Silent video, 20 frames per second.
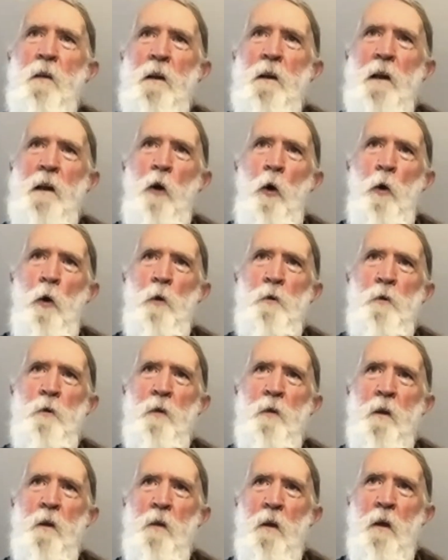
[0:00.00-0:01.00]
They're little
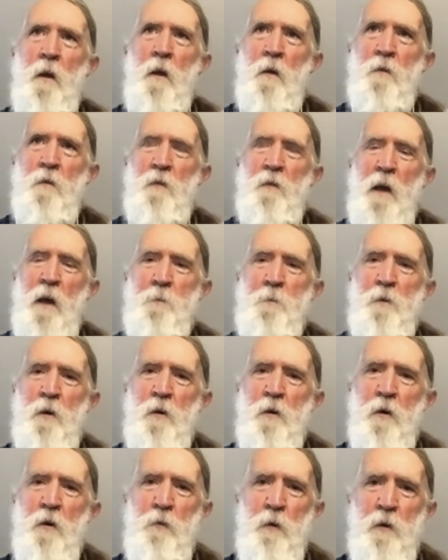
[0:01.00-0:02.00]
holes that the
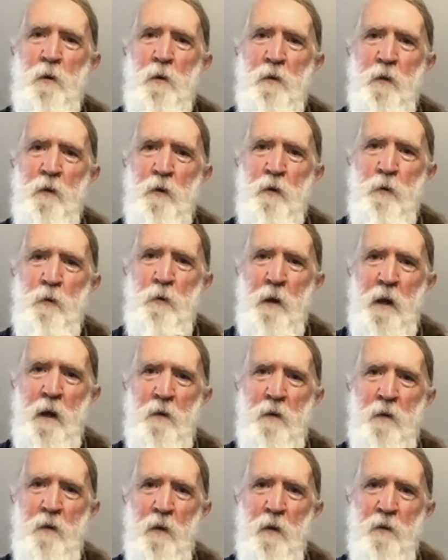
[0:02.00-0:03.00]
sapsucker drills in the
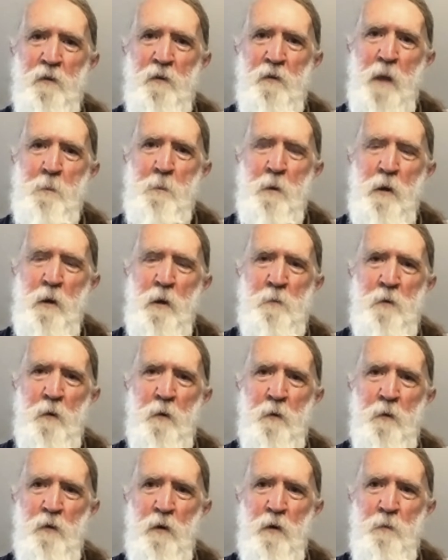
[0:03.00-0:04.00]
tree so that sap comes
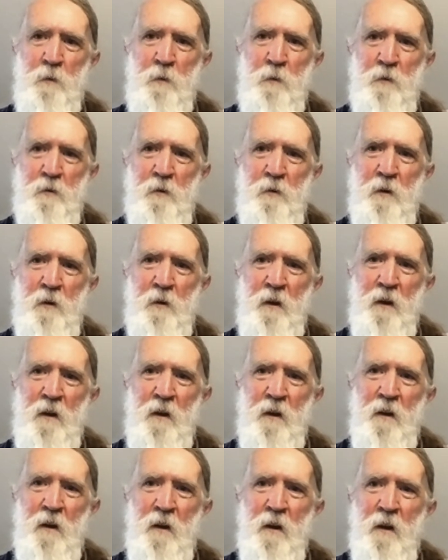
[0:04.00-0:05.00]
to the surface.
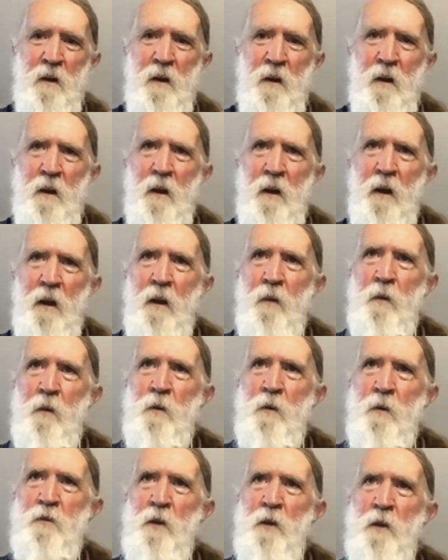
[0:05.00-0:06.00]

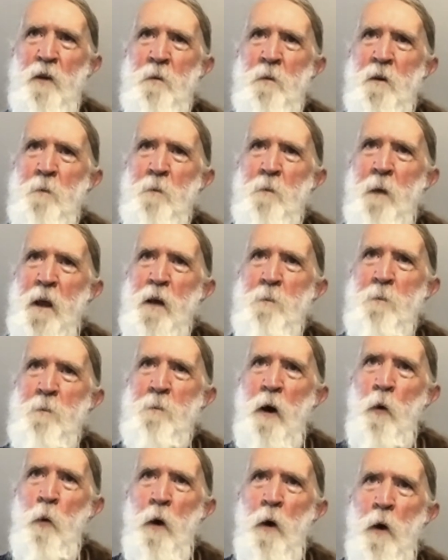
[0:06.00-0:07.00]
And there's some debate
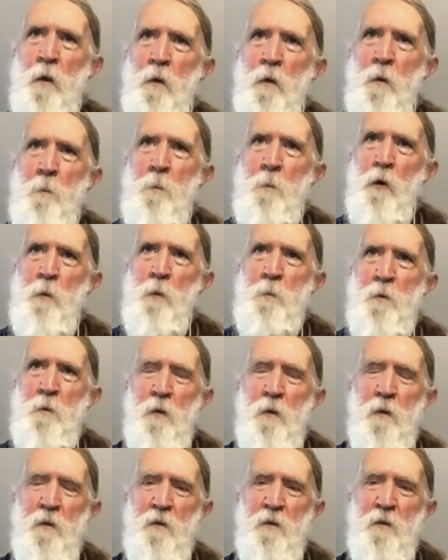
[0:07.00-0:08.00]
about whether the
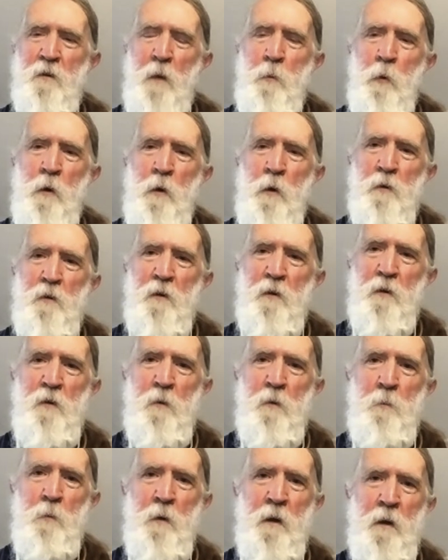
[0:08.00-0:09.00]
purpose of the sapwells is
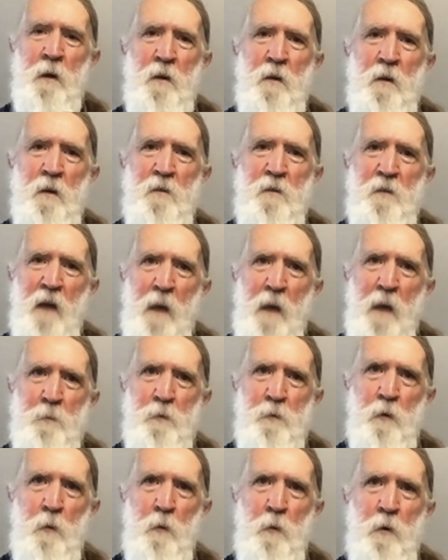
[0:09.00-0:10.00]
to bring
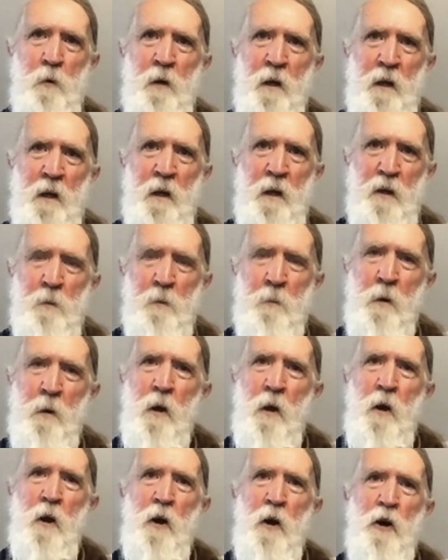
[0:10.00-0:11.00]
sap so the bird can eat them,
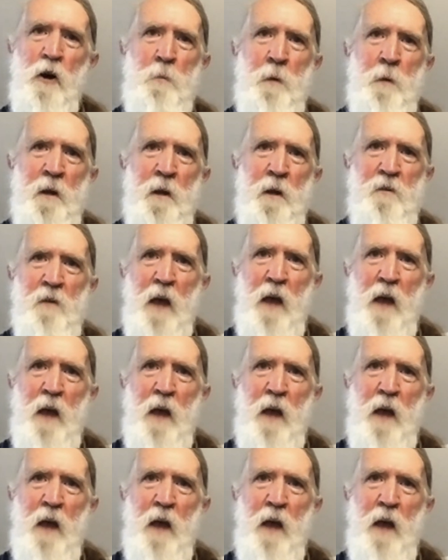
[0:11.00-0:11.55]
or to bring